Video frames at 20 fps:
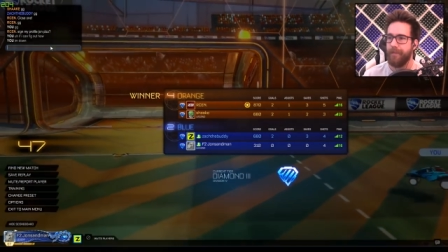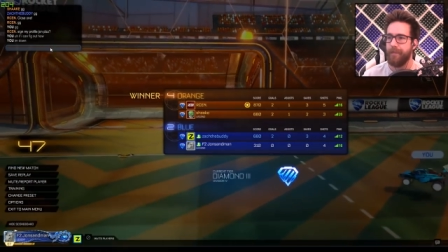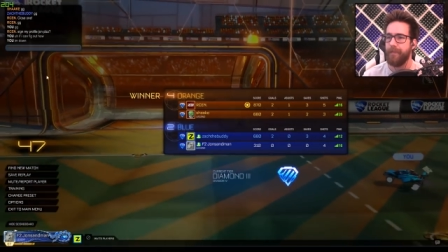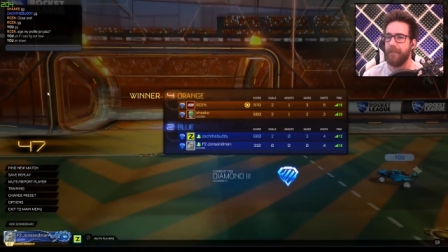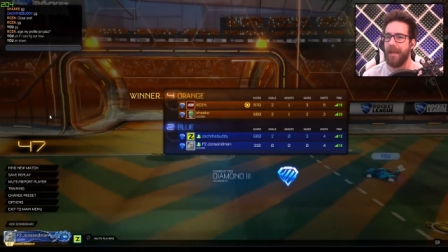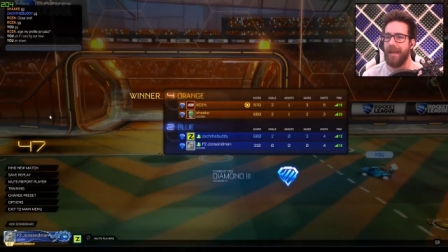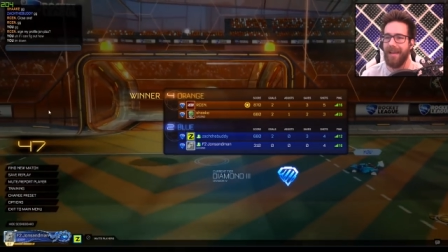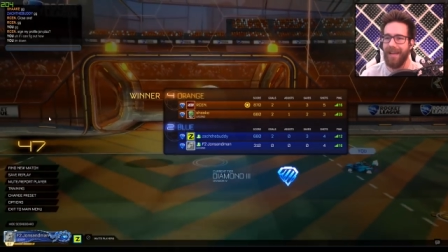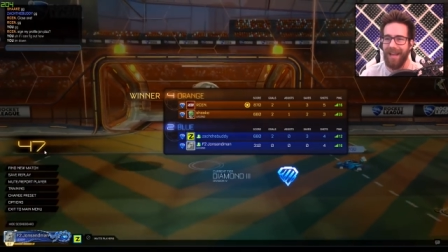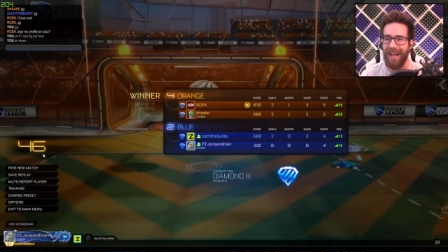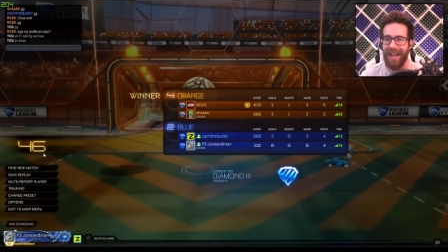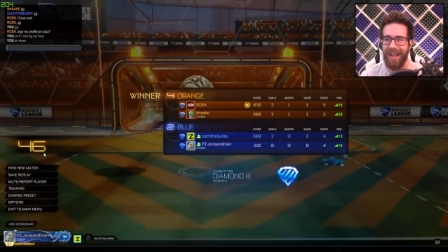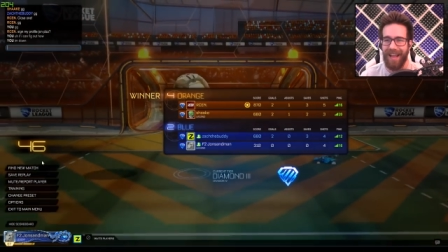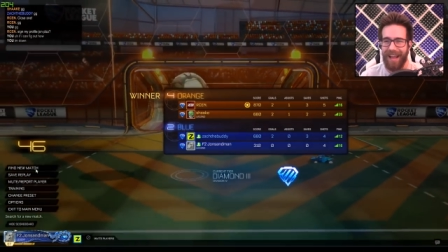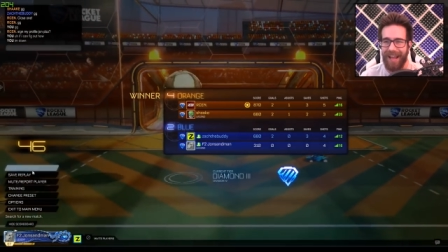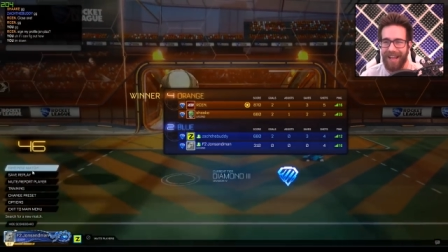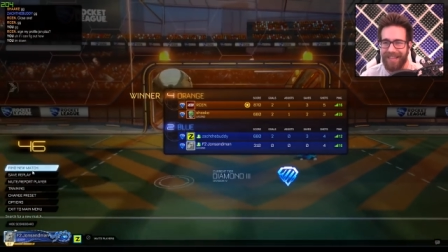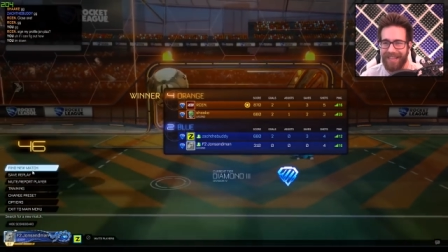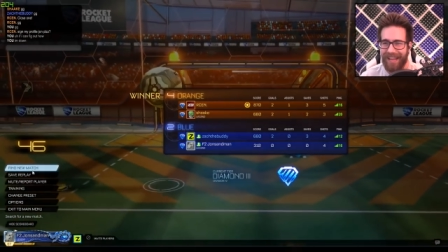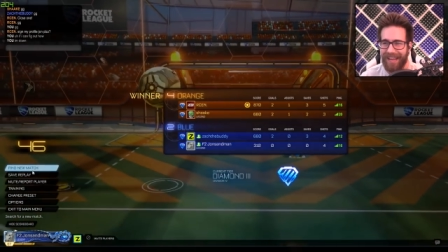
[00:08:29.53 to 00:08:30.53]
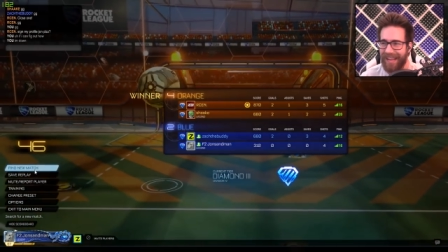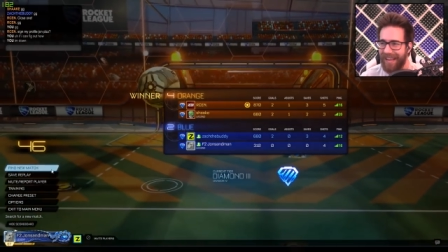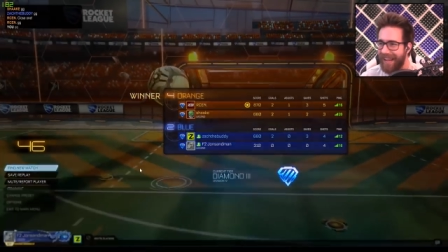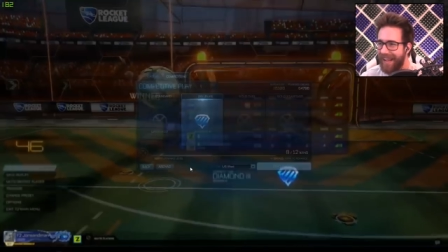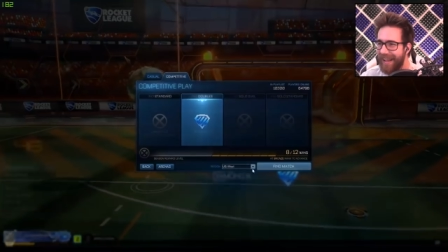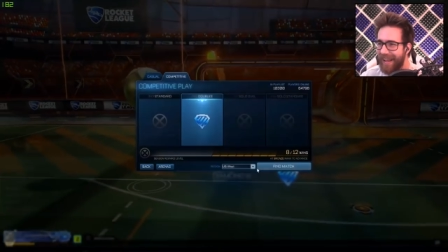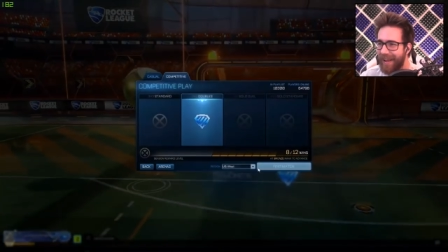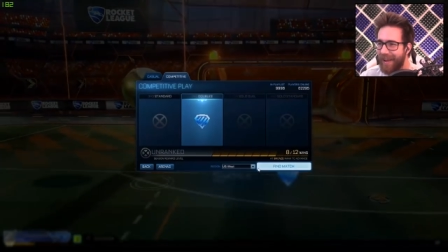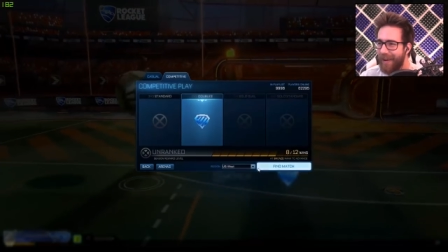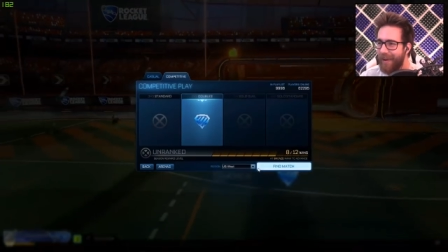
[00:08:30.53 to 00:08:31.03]
Like,
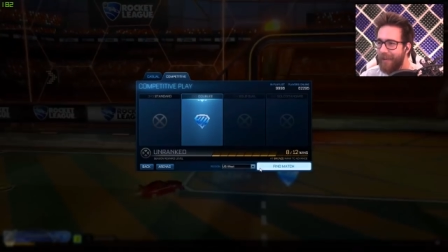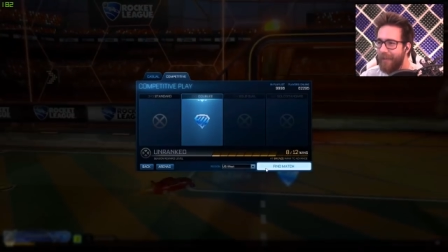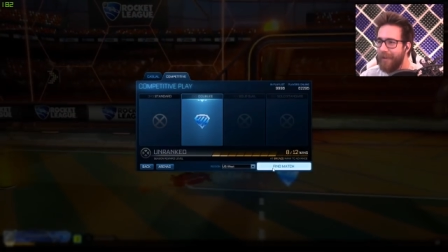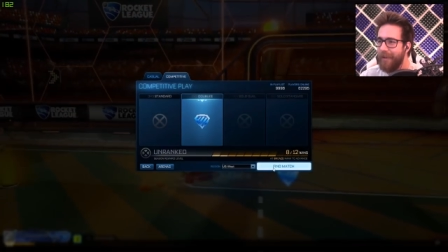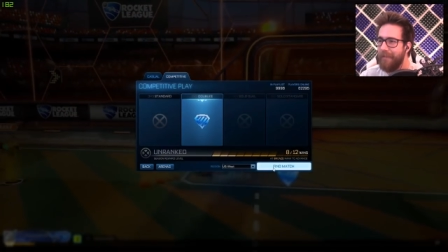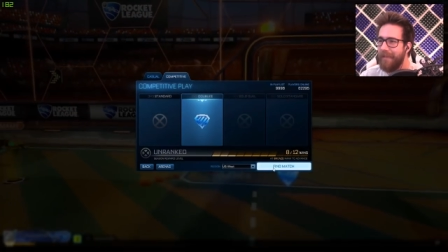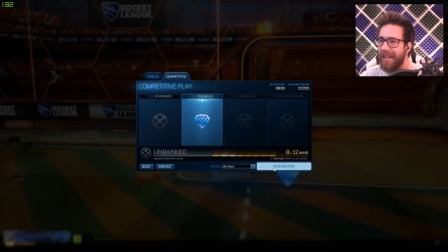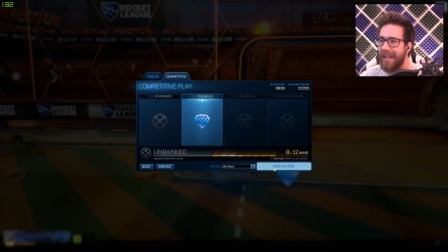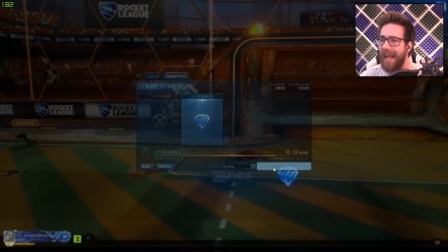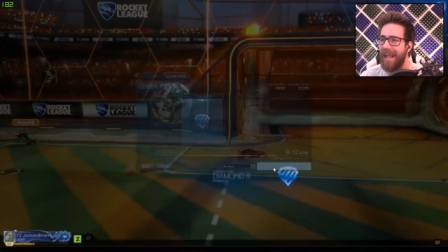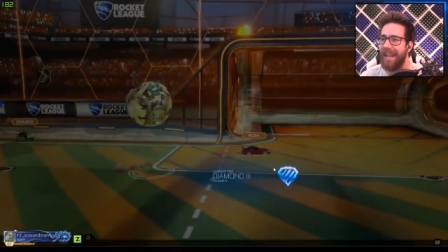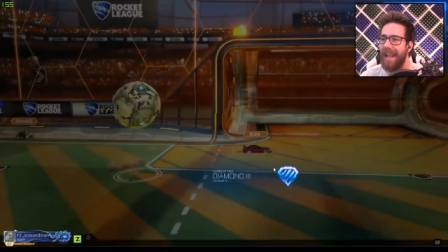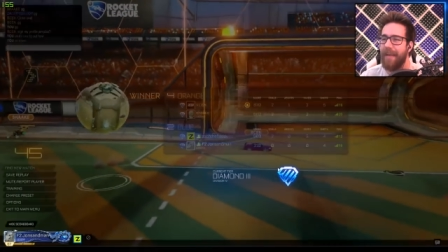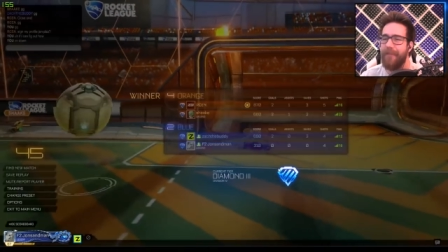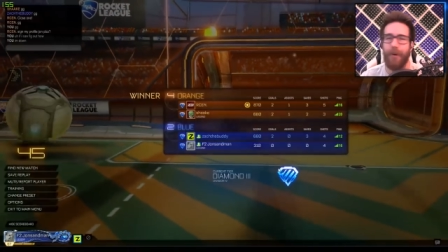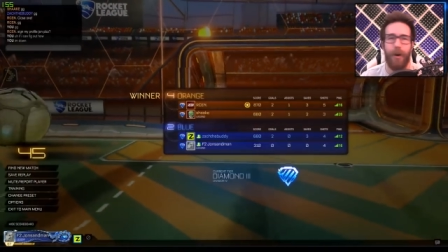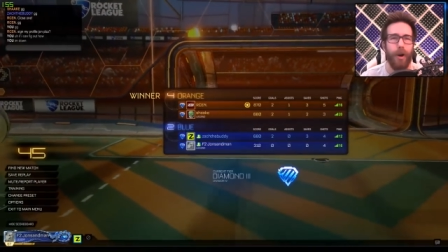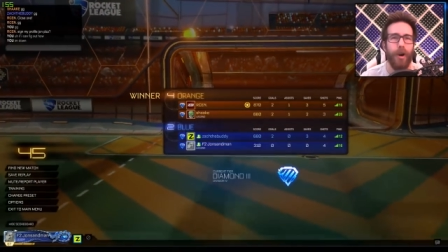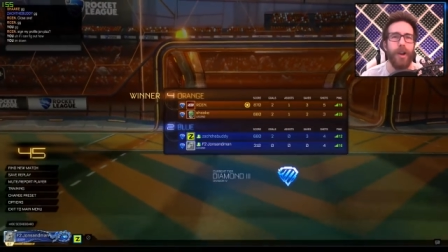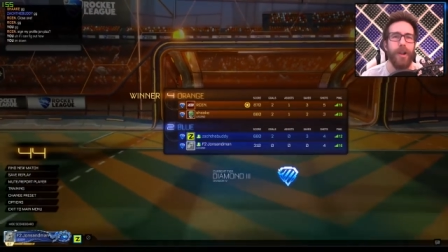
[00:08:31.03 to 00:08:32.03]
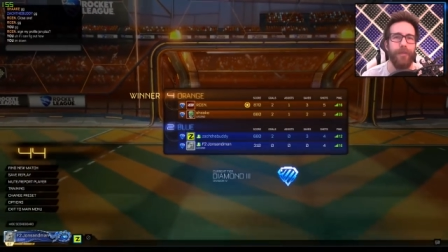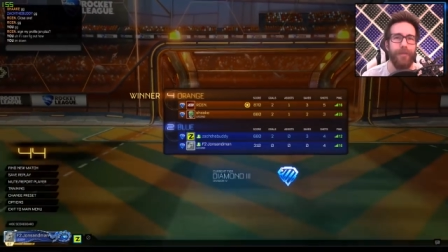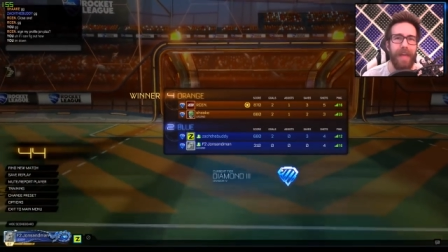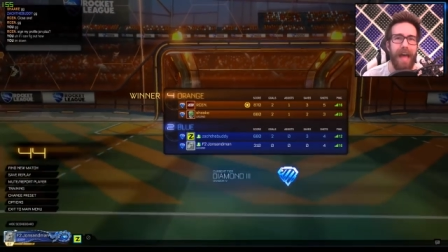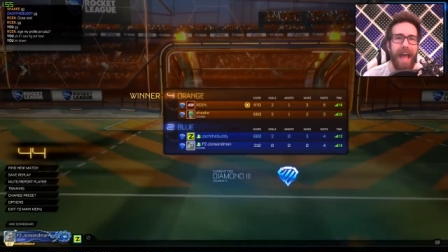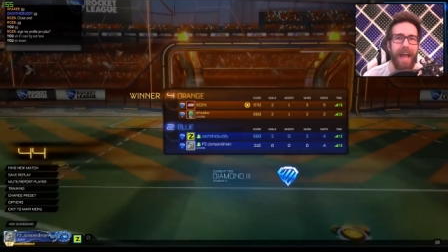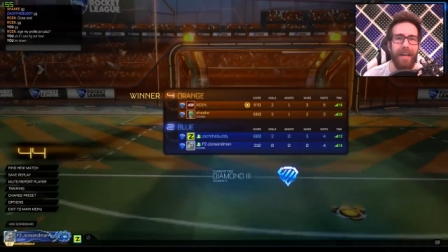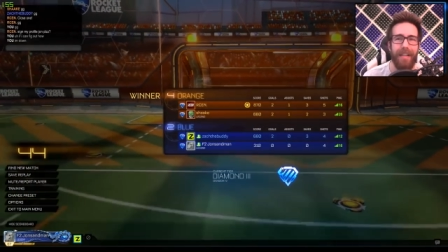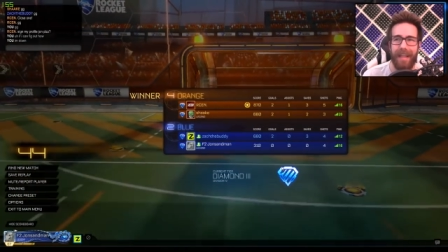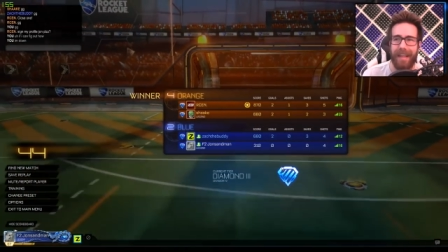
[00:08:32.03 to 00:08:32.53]
what do you mean? Like, I've heard of
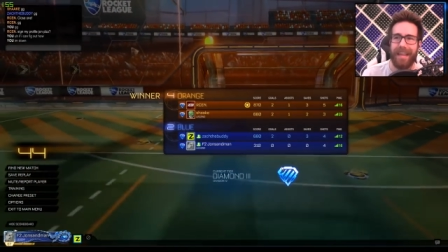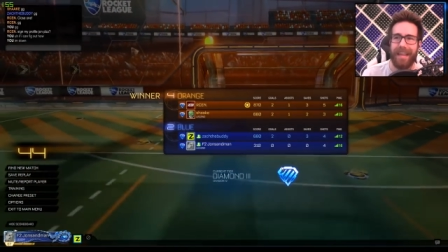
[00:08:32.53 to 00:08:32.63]
that. Like,